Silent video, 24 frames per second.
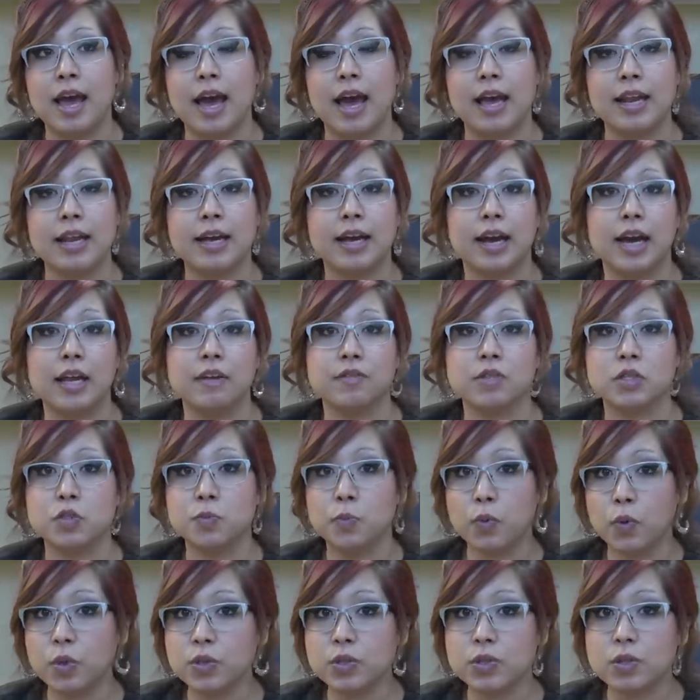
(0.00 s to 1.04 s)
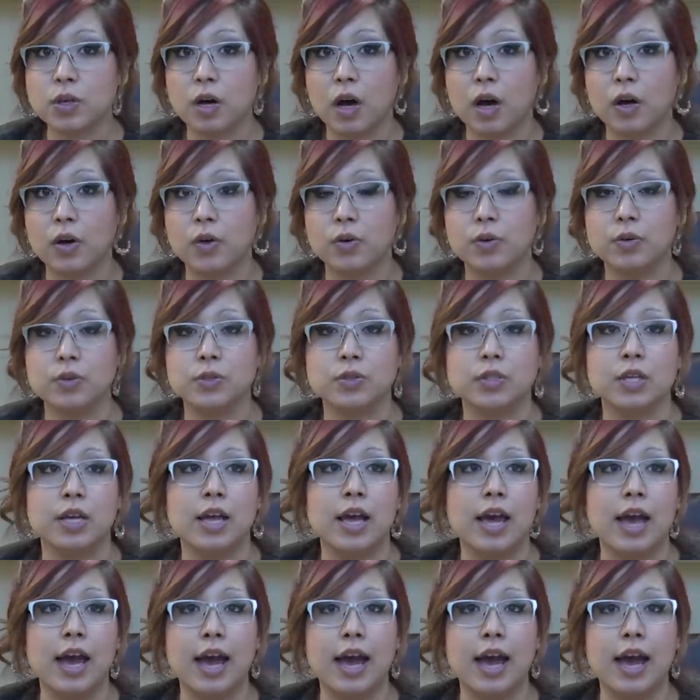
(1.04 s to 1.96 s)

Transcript: any kind of sports goggles,